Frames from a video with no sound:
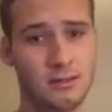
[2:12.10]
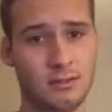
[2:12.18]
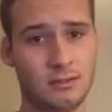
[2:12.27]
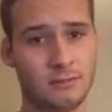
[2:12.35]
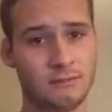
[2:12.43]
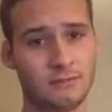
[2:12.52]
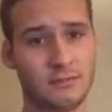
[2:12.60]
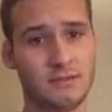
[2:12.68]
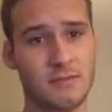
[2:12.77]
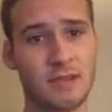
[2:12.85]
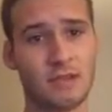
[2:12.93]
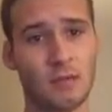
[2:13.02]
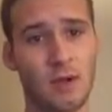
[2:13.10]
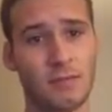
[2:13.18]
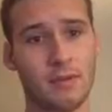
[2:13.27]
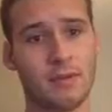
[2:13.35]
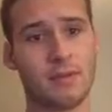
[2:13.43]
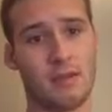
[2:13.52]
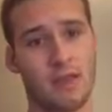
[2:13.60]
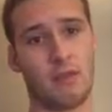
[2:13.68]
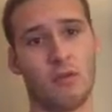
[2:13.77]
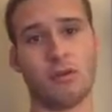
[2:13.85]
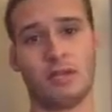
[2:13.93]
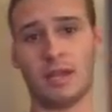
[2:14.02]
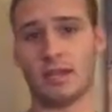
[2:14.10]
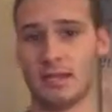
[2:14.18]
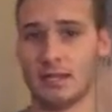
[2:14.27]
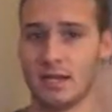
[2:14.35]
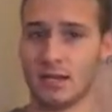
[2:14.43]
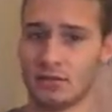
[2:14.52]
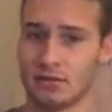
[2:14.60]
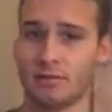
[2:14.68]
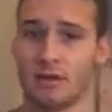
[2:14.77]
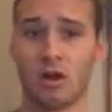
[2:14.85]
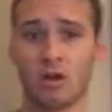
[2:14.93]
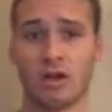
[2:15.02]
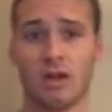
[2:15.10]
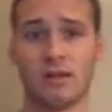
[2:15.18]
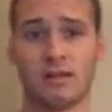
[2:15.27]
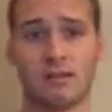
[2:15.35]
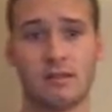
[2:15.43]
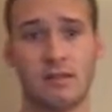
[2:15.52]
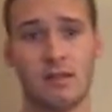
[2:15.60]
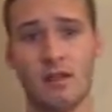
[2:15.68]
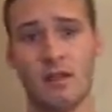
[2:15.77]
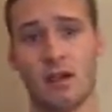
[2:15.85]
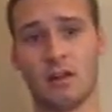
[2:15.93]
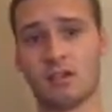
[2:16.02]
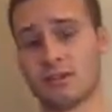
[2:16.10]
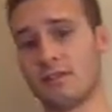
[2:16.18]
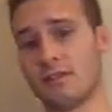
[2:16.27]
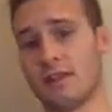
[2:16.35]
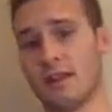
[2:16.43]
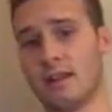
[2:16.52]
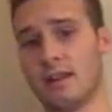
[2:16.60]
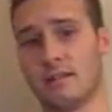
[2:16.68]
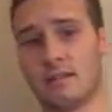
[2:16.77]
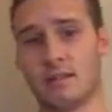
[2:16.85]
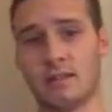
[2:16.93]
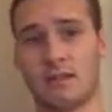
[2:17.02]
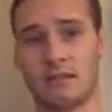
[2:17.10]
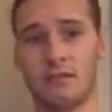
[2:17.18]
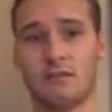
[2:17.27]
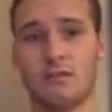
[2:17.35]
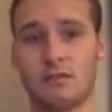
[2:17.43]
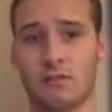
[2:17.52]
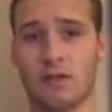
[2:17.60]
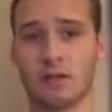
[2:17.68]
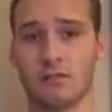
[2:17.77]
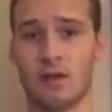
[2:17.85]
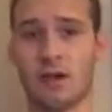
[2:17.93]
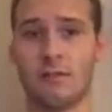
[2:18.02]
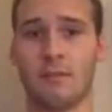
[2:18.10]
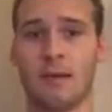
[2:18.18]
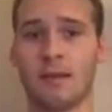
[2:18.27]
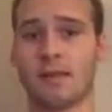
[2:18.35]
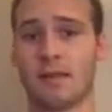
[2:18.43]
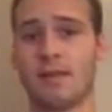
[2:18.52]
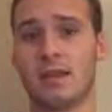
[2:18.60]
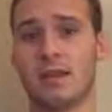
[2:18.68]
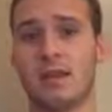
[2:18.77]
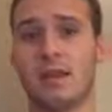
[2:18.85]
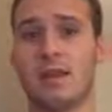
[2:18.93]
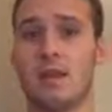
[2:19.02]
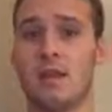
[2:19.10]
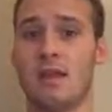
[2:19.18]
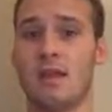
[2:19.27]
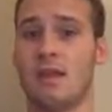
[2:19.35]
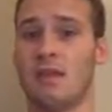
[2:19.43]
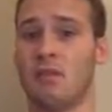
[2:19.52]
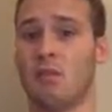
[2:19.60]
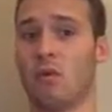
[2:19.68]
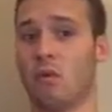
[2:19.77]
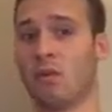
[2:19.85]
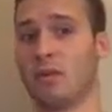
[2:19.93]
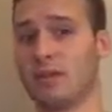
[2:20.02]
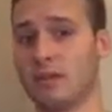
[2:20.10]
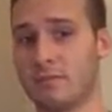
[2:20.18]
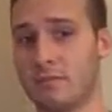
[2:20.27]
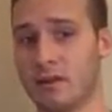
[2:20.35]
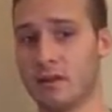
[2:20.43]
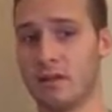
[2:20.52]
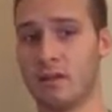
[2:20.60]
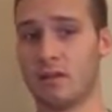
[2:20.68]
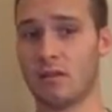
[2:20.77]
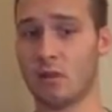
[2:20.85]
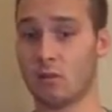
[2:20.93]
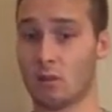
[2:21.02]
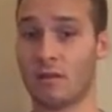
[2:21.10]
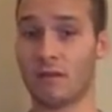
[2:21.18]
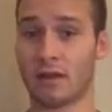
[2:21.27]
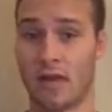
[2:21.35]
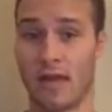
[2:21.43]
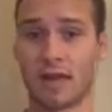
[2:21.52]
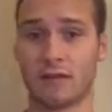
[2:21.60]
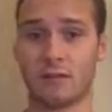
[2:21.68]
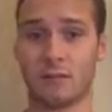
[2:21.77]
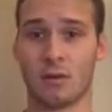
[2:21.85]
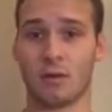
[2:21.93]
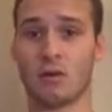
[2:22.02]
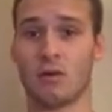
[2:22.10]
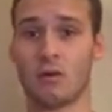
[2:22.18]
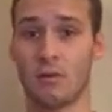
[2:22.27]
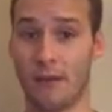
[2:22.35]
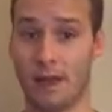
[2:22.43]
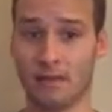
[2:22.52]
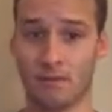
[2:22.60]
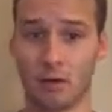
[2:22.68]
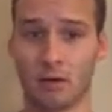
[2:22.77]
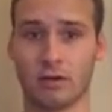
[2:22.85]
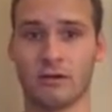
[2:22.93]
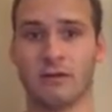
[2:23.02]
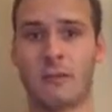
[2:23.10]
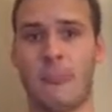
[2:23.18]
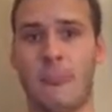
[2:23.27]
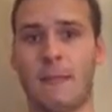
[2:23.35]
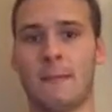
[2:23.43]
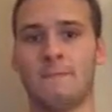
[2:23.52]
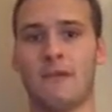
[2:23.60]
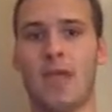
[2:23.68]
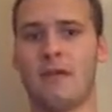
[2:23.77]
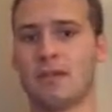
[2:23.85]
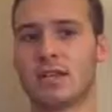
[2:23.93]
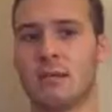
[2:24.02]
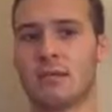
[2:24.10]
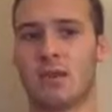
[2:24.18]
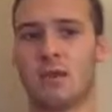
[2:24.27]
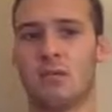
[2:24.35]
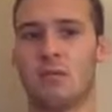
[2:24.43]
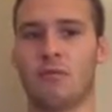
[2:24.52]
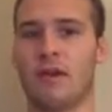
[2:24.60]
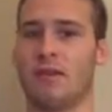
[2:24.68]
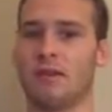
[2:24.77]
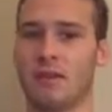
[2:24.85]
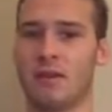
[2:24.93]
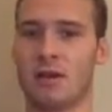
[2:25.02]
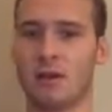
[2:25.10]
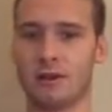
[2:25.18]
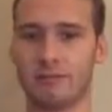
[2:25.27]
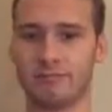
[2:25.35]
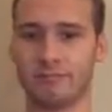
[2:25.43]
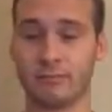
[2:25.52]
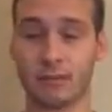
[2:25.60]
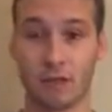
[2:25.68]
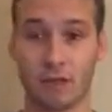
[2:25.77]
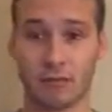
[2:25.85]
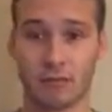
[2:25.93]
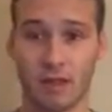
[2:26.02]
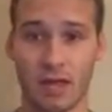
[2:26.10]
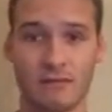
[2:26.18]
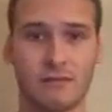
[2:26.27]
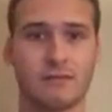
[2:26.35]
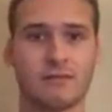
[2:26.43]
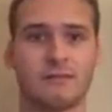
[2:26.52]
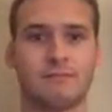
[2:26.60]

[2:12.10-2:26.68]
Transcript: to make the weapon sound more deadly and dangerous. But all guns are just as deadly if used in such a way. By this I mean, if one wanted to commit a horrific act of murder or mass murder, every type of gun will provide the same outcome, loss of life.